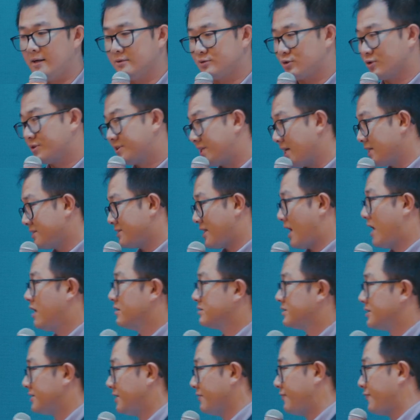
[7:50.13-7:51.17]
to test
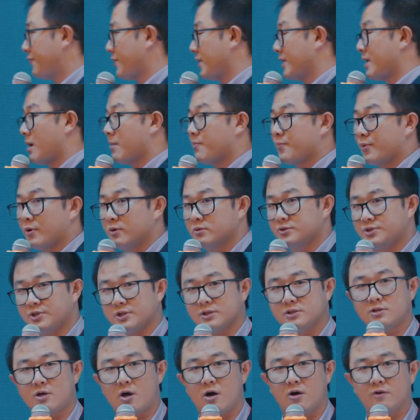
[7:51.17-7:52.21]
out the different
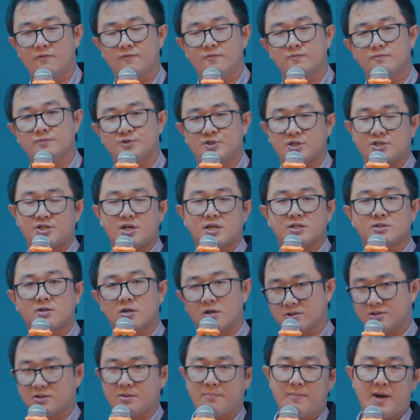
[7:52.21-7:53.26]
approaches of such as
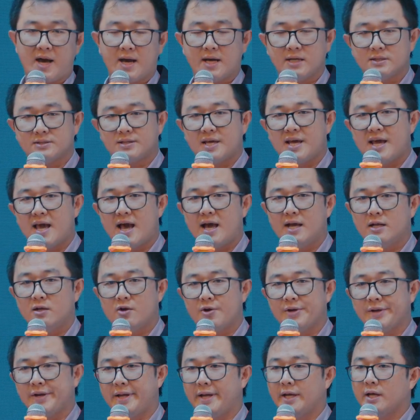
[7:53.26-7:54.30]
customized AI
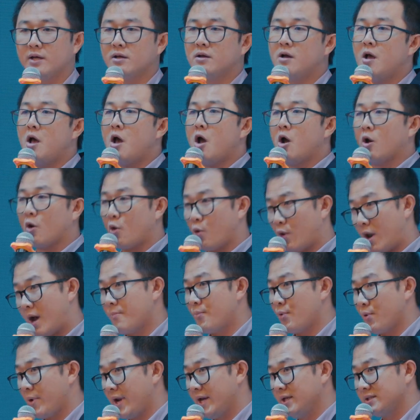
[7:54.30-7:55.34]
learning,
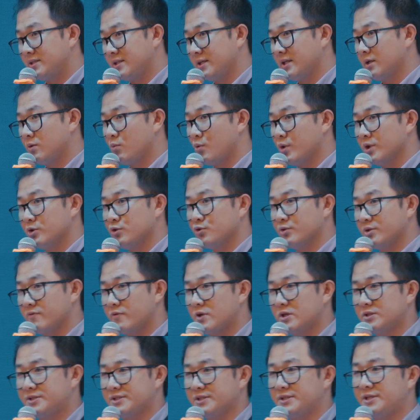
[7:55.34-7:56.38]
collaborating with
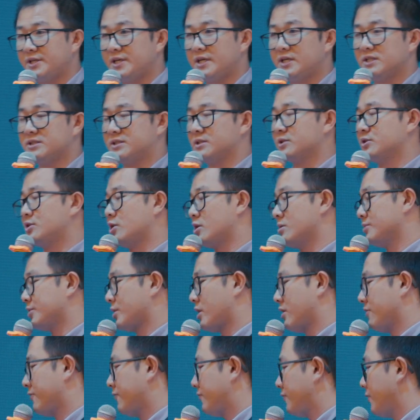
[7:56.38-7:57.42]
universities in terms
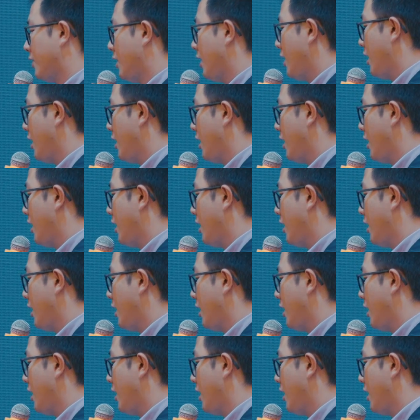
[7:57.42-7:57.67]
of